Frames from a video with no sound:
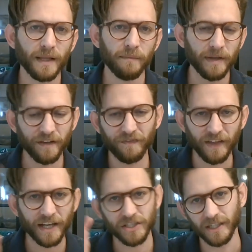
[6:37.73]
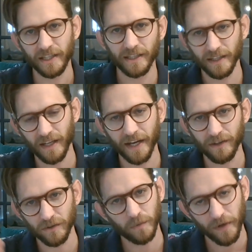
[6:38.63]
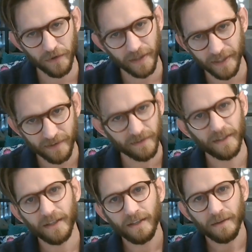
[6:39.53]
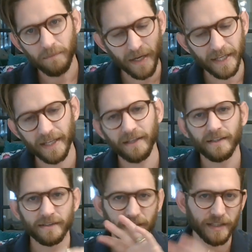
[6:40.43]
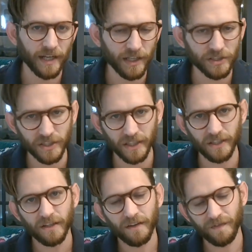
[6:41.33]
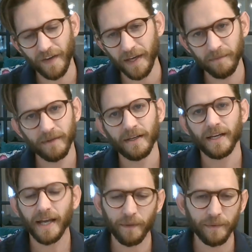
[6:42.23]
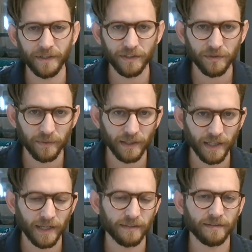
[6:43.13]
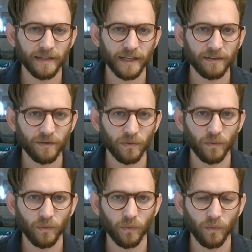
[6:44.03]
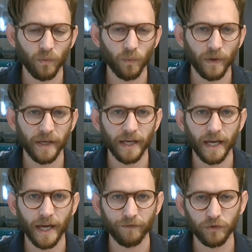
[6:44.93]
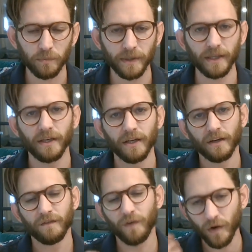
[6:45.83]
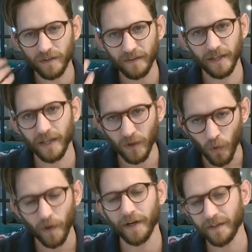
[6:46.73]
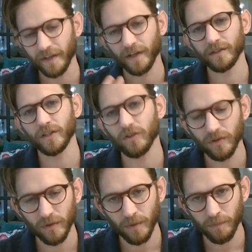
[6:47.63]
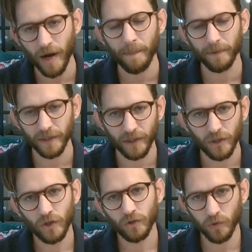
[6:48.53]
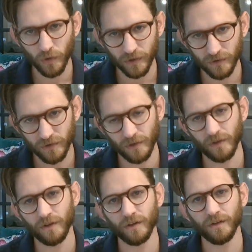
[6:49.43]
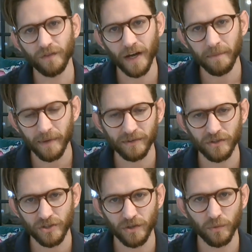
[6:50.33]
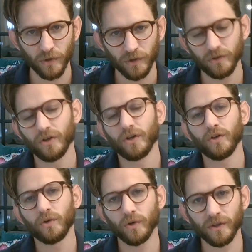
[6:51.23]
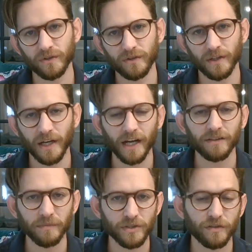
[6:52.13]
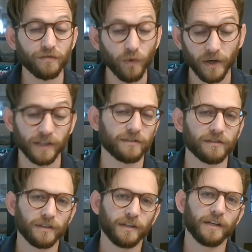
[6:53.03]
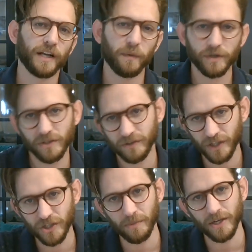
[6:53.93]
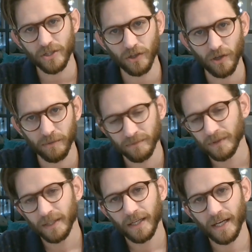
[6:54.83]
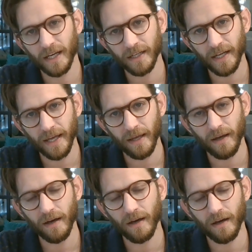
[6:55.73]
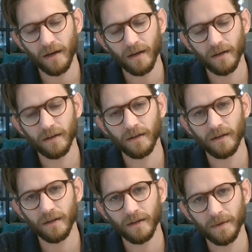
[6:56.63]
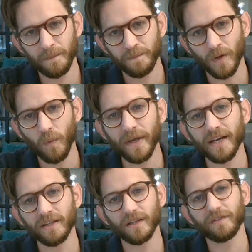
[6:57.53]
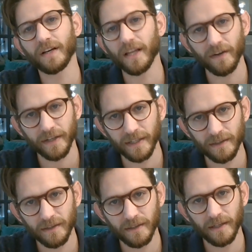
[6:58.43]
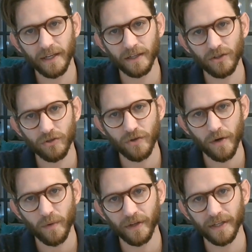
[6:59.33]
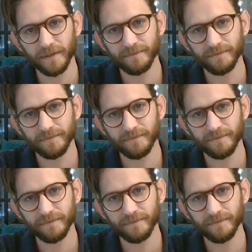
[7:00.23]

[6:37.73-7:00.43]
many flashy little idols, whether it's money, technology, fame, and we need to realize that we have to be focusing in, orienting ourselves properly towards the divine message in the world, towards God's mission for us. I wish us a Shabbat Shalom and a uh, um, weekend of clarity and tranquility.